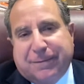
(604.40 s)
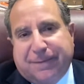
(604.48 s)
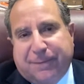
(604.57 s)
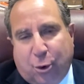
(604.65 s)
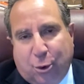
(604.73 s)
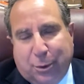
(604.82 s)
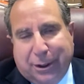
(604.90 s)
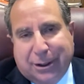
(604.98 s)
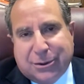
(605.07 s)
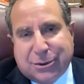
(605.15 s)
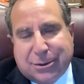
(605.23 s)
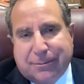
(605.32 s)
4
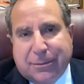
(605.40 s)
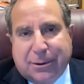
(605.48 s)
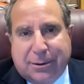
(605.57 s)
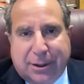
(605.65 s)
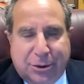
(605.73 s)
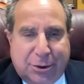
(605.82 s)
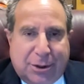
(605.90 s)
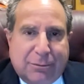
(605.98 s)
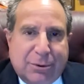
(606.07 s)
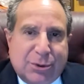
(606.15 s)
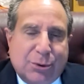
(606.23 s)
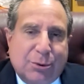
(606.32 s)
weeks, then you can
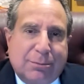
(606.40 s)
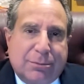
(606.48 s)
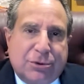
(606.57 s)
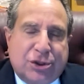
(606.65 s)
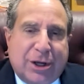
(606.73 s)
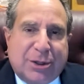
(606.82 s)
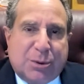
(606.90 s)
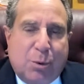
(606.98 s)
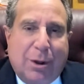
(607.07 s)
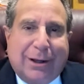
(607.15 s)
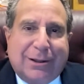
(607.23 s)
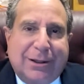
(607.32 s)
resume chest
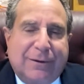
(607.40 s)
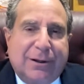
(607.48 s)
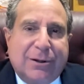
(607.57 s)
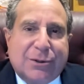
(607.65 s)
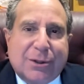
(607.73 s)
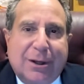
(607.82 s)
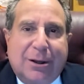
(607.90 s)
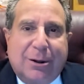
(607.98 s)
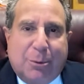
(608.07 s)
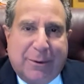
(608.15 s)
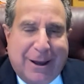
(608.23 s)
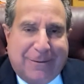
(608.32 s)
wall activities
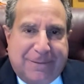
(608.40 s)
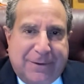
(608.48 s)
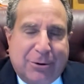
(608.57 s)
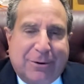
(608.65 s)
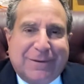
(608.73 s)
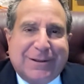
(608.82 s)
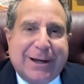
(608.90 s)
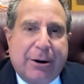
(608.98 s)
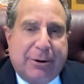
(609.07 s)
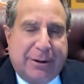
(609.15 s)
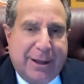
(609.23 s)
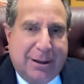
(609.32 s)
without fear of
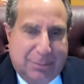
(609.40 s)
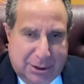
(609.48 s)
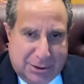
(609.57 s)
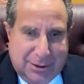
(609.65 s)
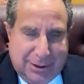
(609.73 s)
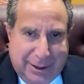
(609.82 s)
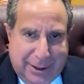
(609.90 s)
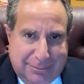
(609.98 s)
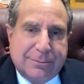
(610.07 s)
tearing that muscle again.